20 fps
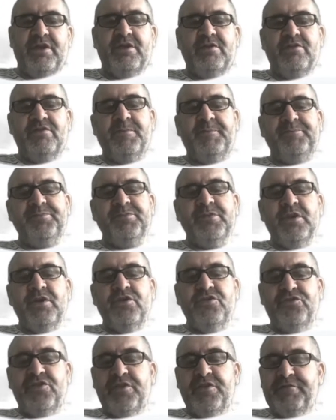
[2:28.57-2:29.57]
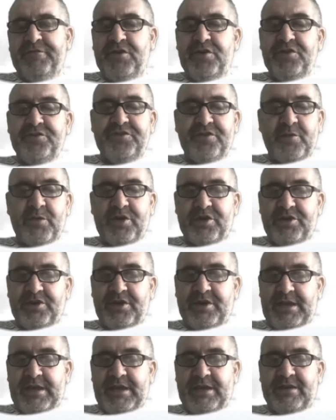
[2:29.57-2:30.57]
And so the first thing we're going to
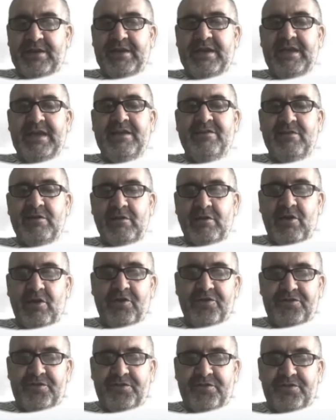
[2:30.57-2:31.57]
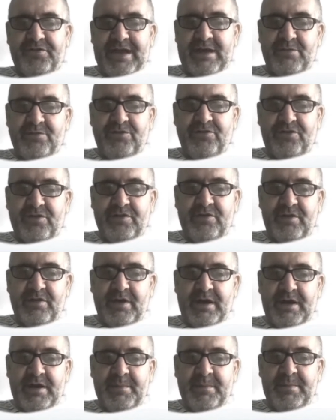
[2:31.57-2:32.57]
need is lots of sounds, and
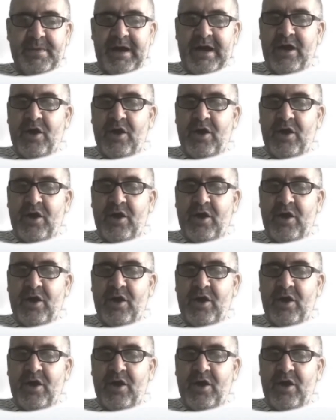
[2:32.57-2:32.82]
I